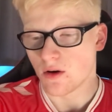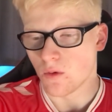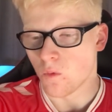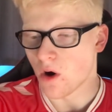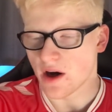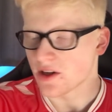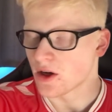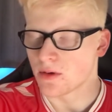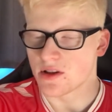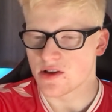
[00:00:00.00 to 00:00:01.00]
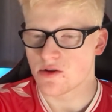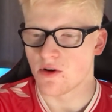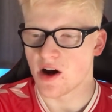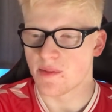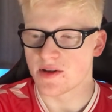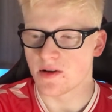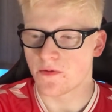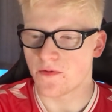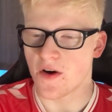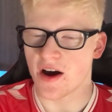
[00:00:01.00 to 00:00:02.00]
what I can only describe as a
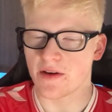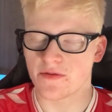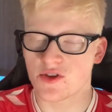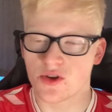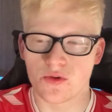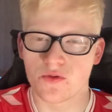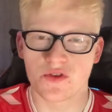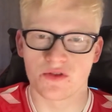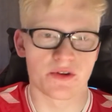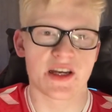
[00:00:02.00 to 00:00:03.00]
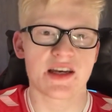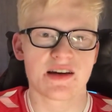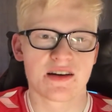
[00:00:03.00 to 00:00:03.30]
5-2-3